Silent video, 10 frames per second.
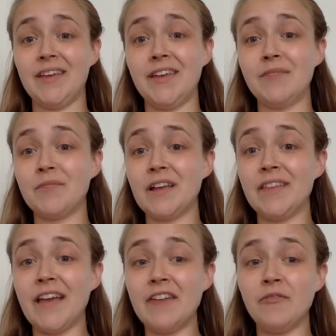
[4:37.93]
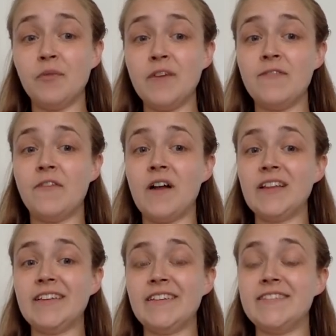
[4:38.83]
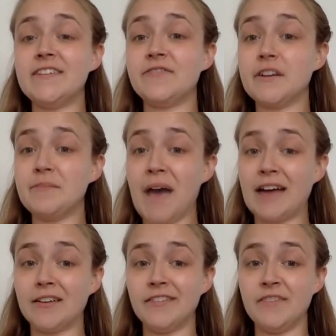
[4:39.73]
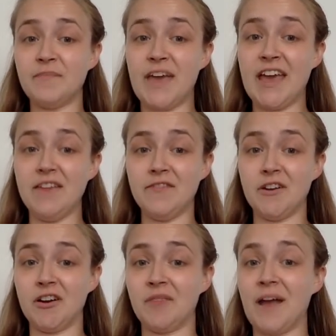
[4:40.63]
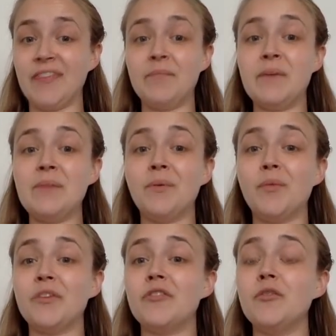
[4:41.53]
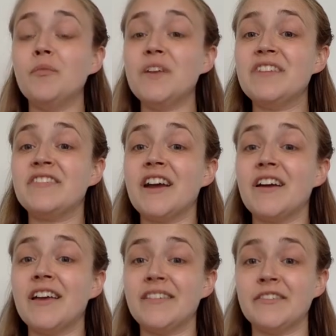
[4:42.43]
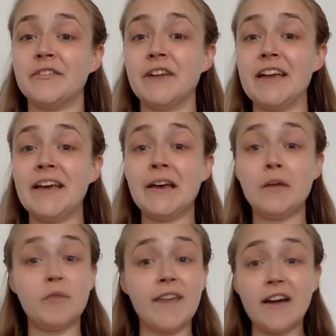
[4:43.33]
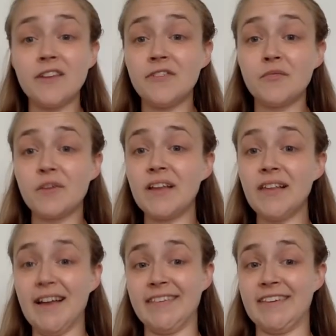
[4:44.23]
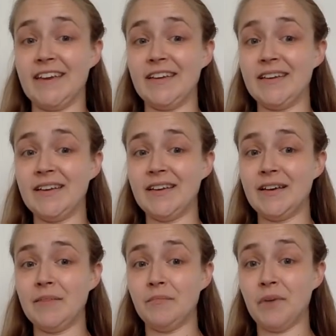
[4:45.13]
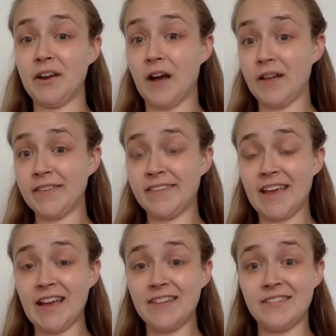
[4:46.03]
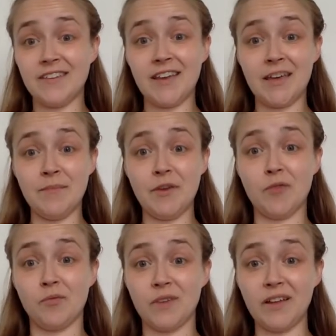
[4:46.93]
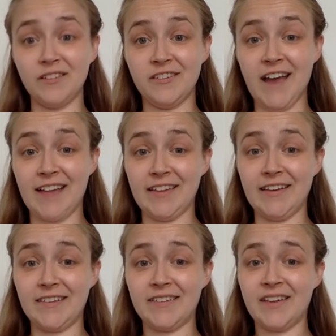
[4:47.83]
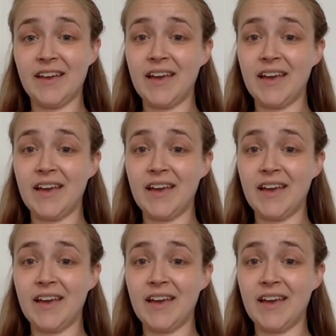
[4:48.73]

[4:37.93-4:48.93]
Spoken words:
In real life, we fall into different patterns of behavior around the people with whom we share history without even realizing it. But on stage, it can be a real challenge.